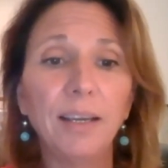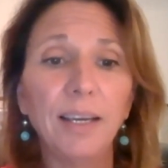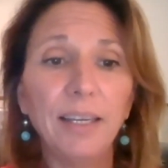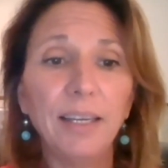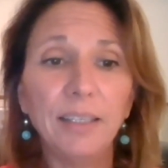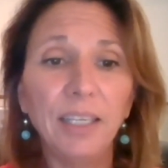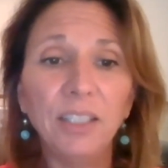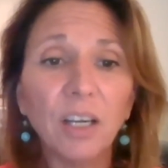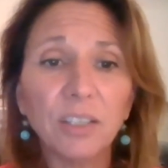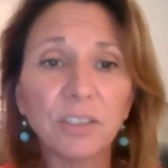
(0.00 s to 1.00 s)
And, and
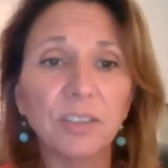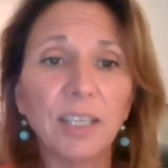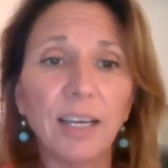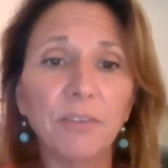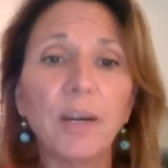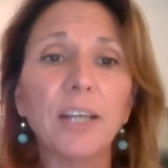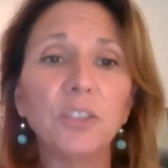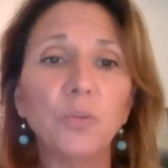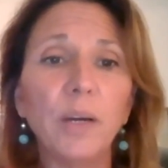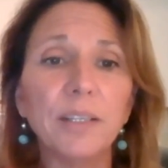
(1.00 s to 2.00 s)
dozens have
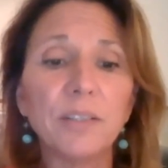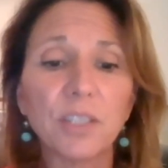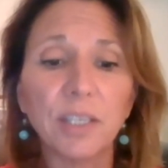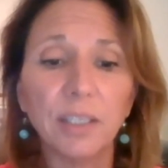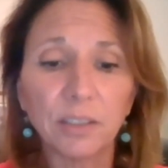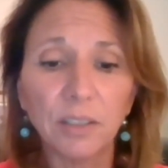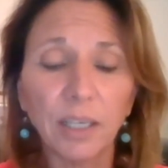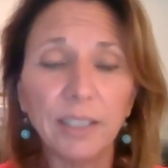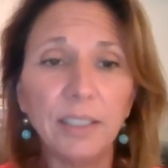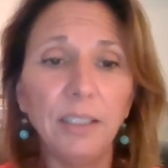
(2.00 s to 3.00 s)
graduated since
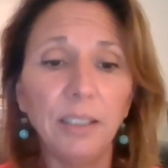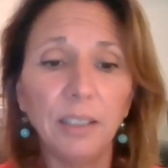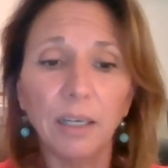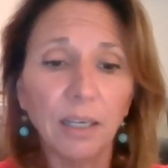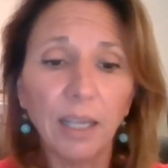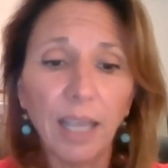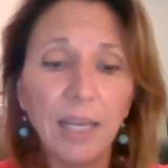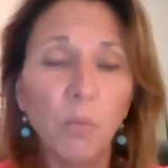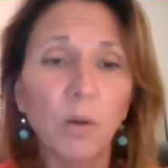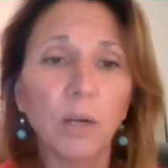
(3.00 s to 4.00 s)

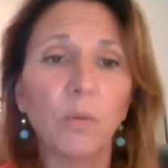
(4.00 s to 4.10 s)
1981 uh,